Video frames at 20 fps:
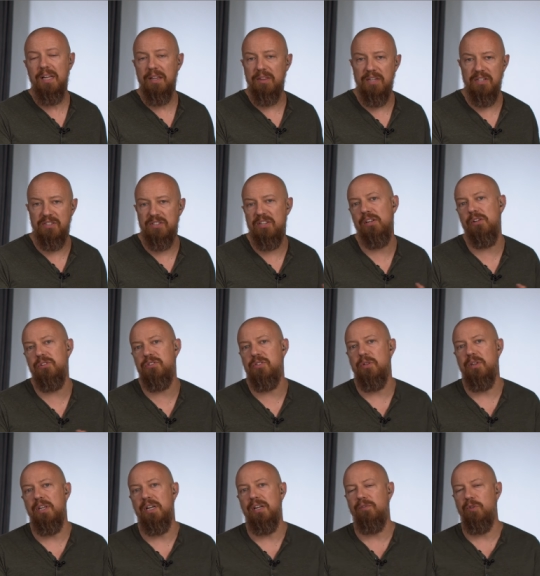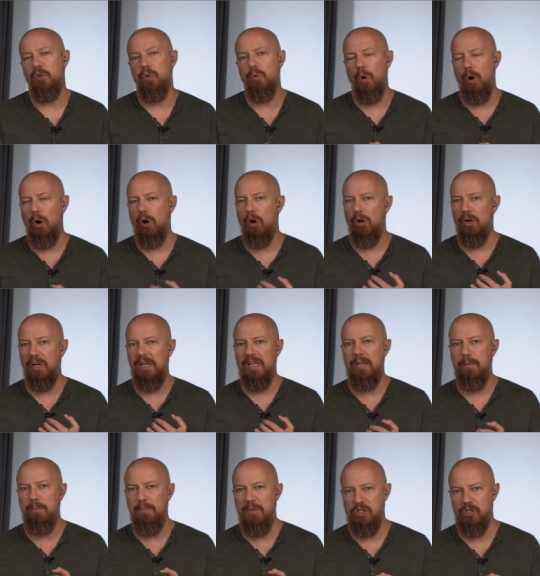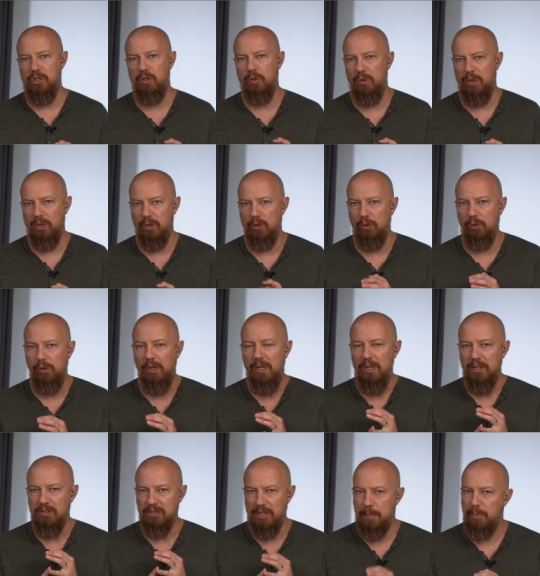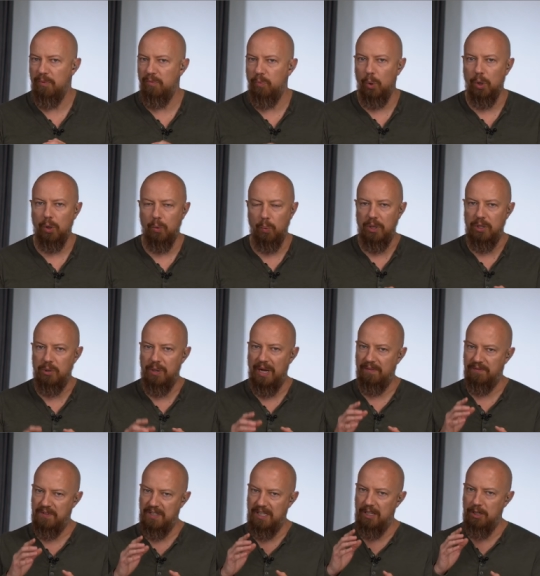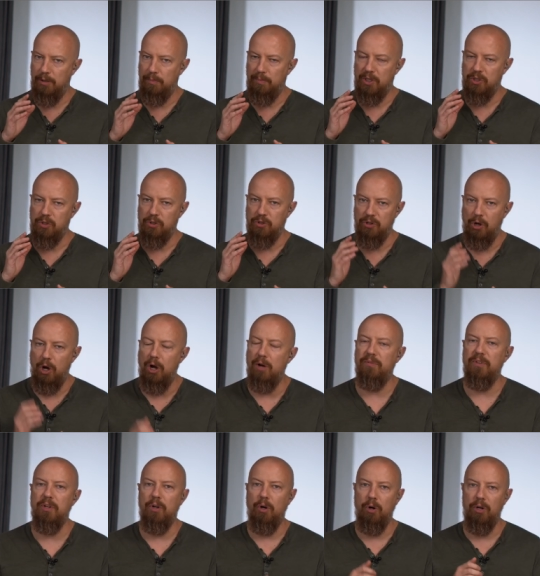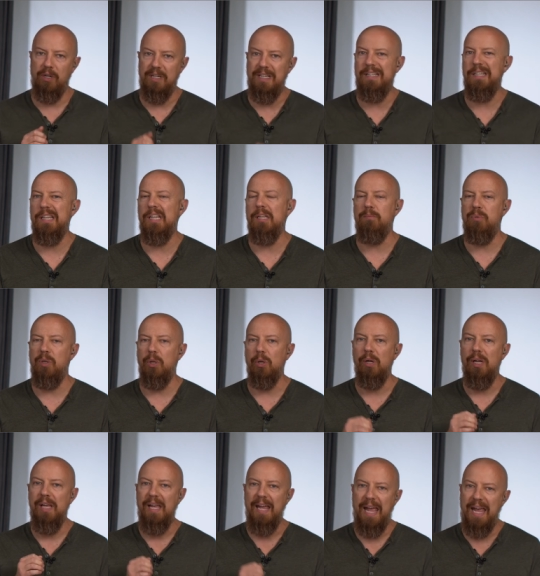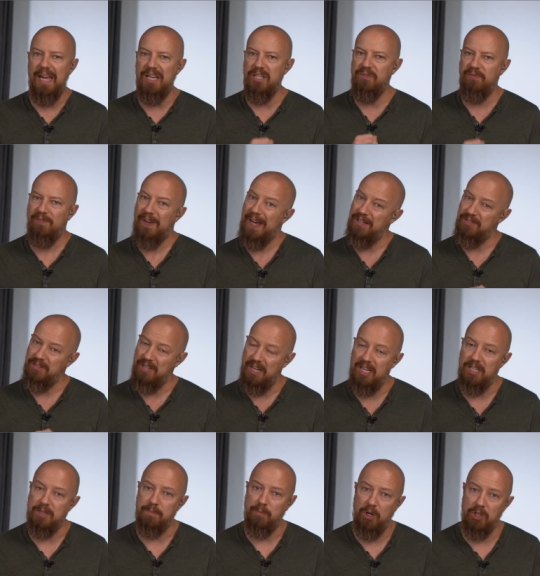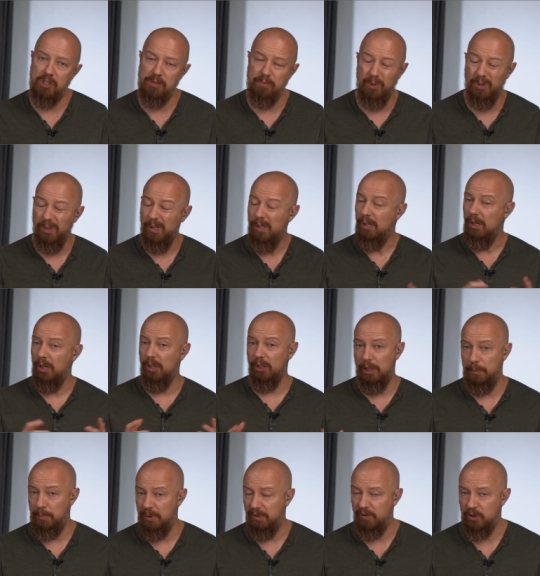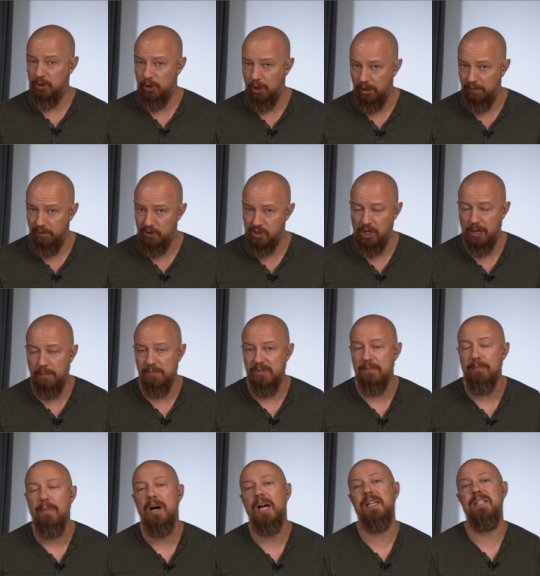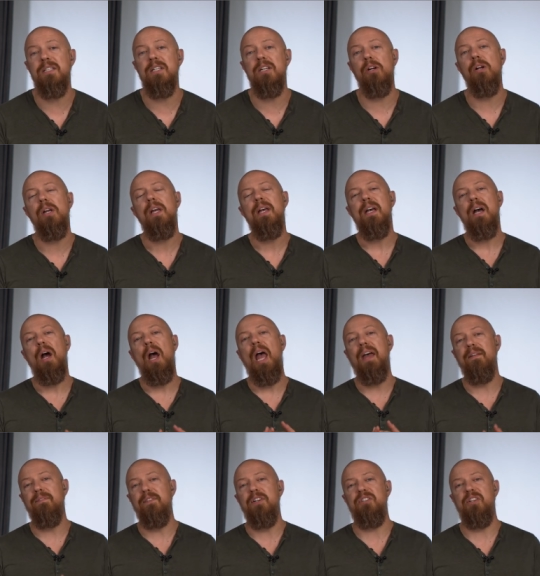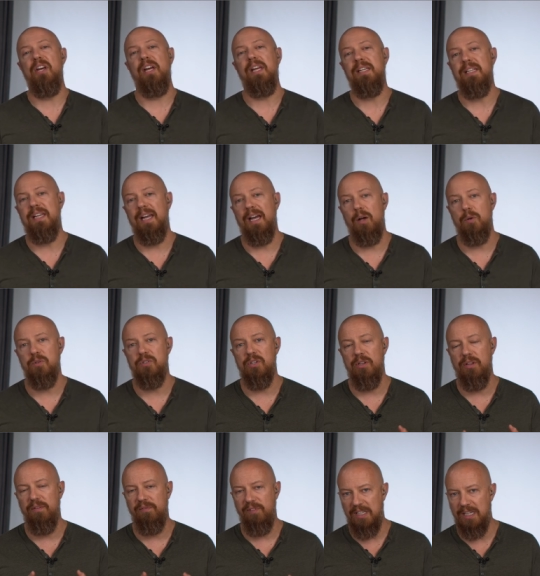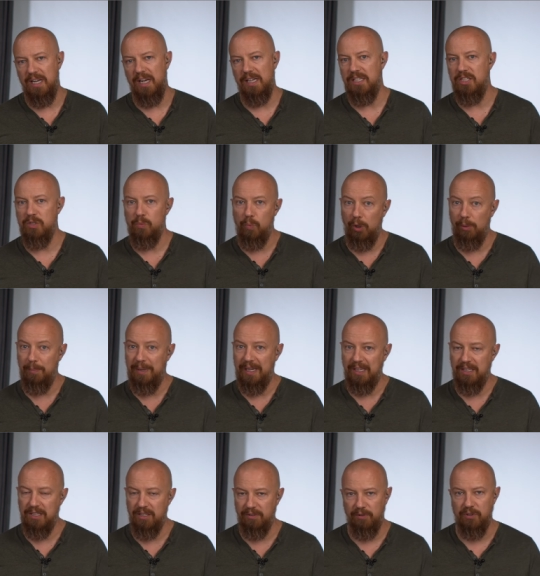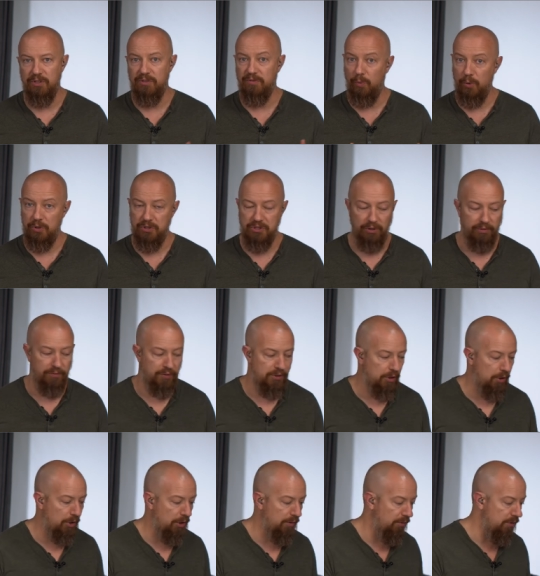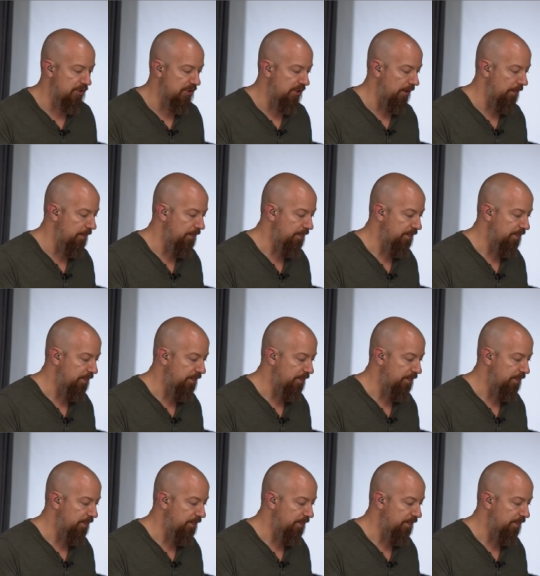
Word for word: This tells you that if you are in a mission critical type of work where you have to get your pictures off the card into the computer as fast as possible, Olympic photographers come to mind here. Every second counts. The V90s will make a difference for still photographers here.